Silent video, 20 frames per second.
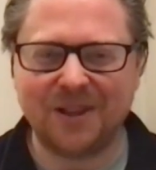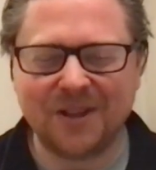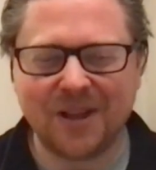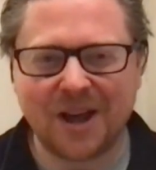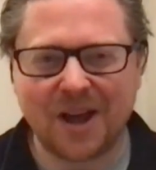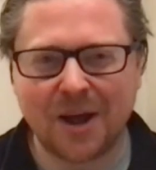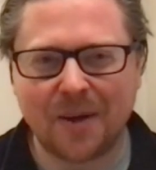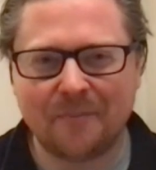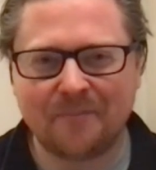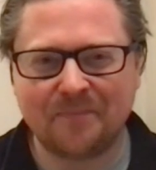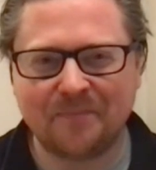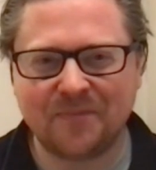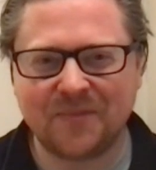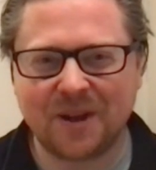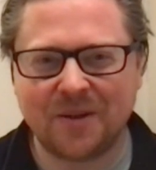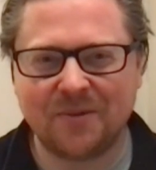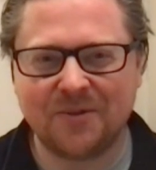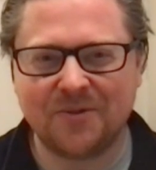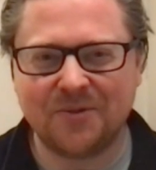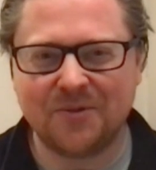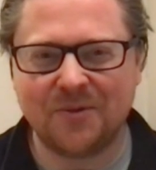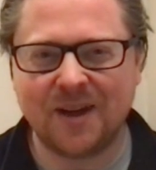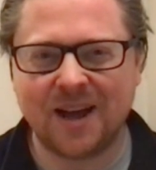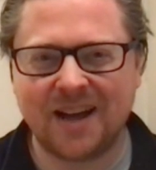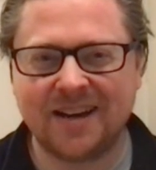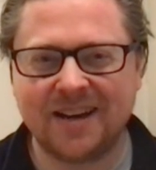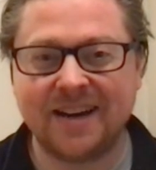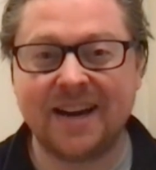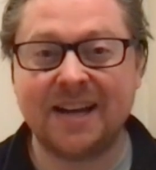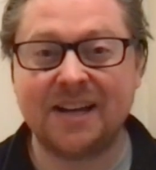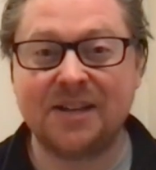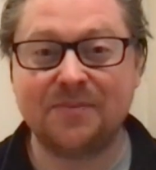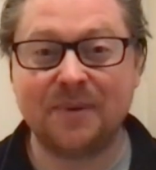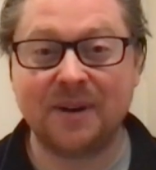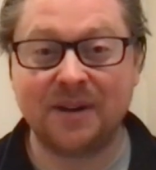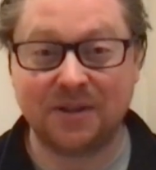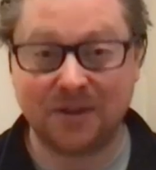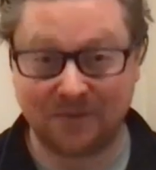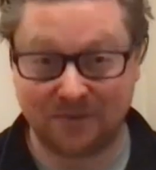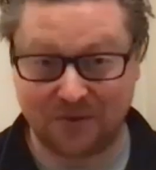um, coming through at an
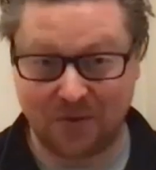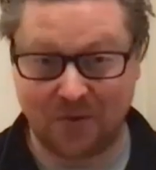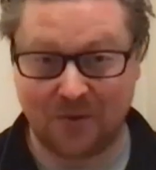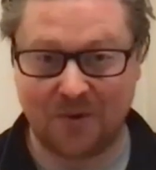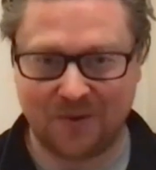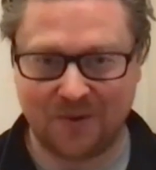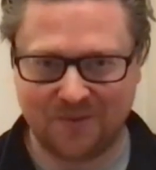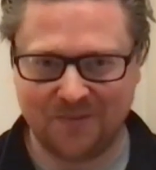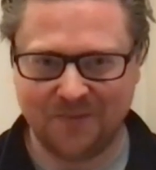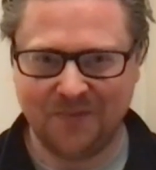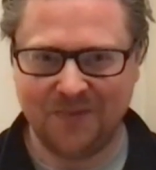aspect of your